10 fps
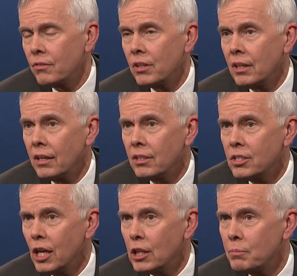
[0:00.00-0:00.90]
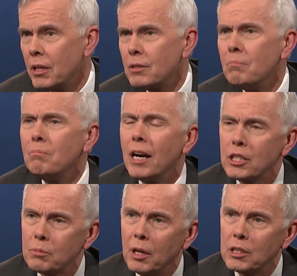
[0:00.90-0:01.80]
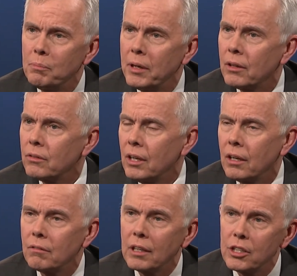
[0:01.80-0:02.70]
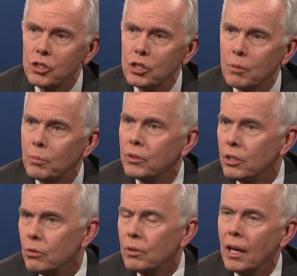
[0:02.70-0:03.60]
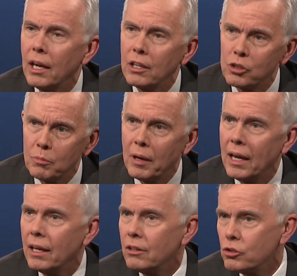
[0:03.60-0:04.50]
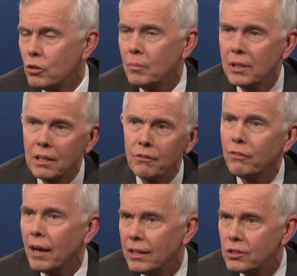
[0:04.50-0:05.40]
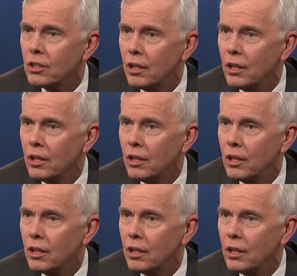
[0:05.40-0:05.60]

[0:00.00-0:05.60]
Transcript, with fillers: of the United States, but it's much, much bigger than our relationship with the UK and Japan and Germany and France